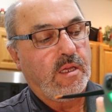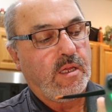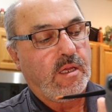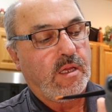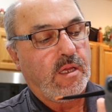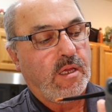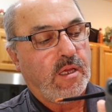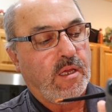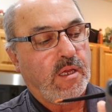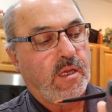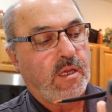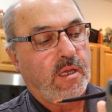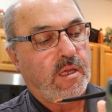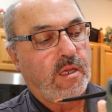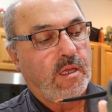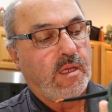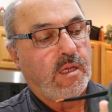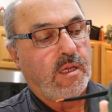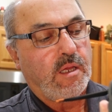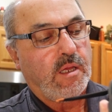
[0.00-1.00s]

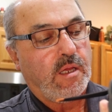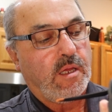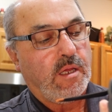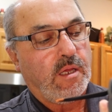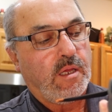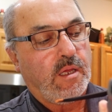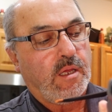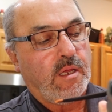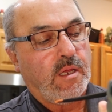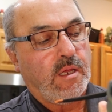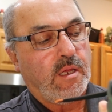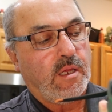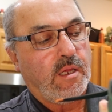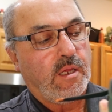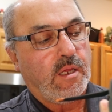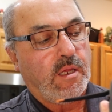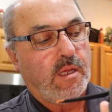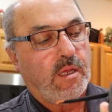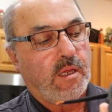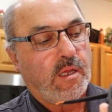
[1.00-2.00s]

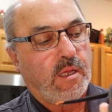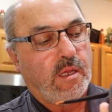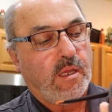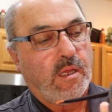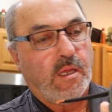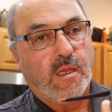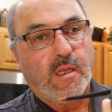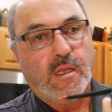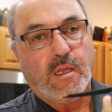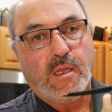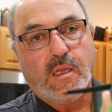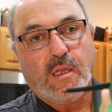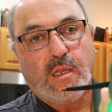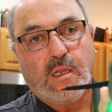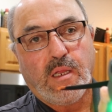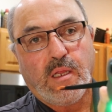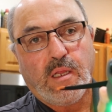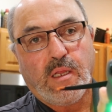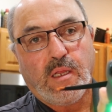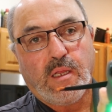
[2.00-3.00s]

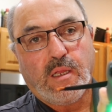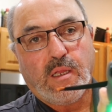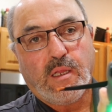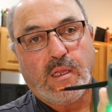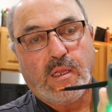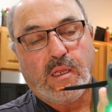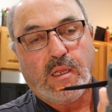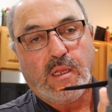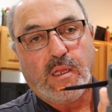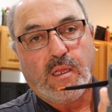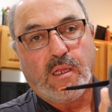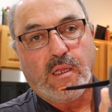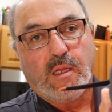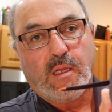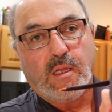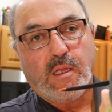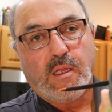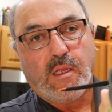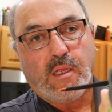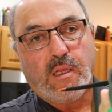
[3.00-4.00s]

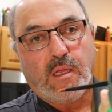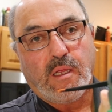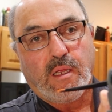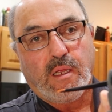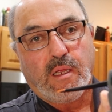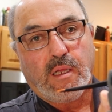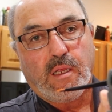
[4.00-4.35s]
No one is speaking in this clip.